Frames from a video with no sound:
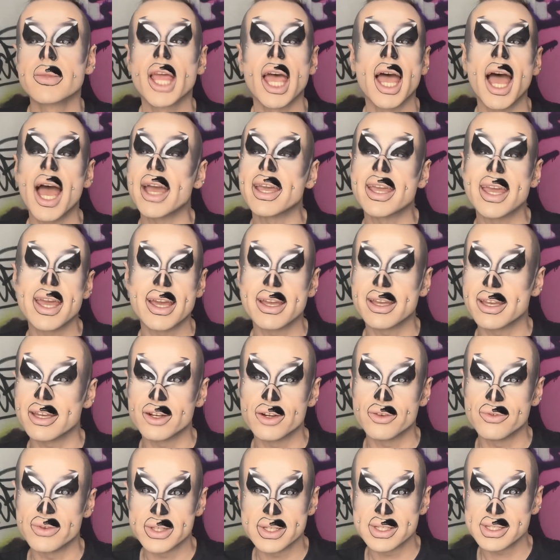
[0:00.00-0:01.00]
I can't get
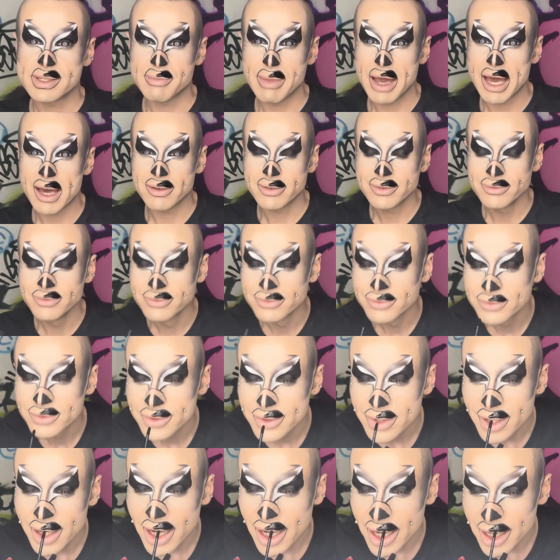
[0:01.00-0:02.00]
over the smell.
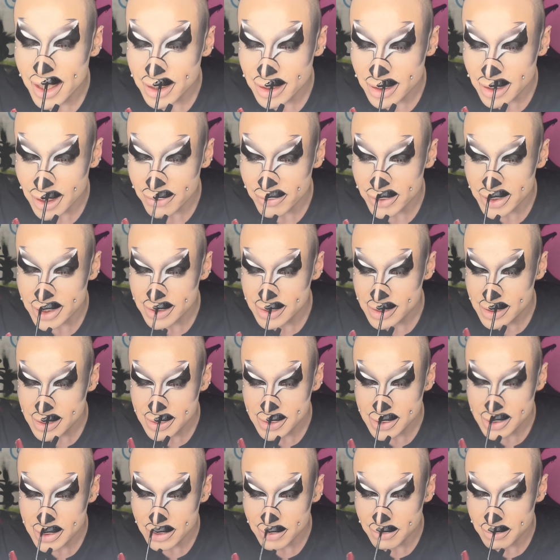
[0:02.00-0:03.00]
I love it
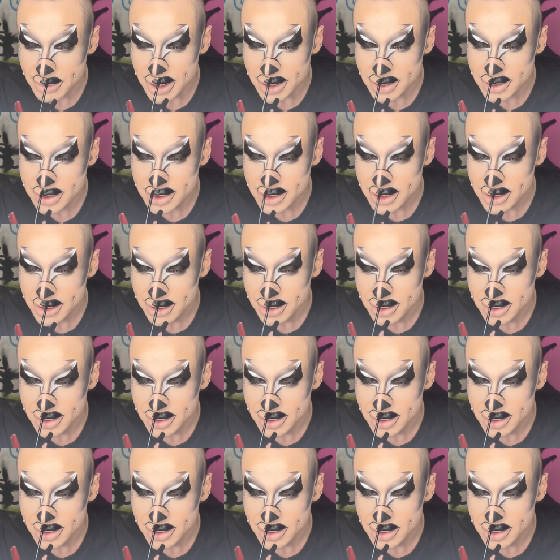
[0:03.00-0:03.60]
so much.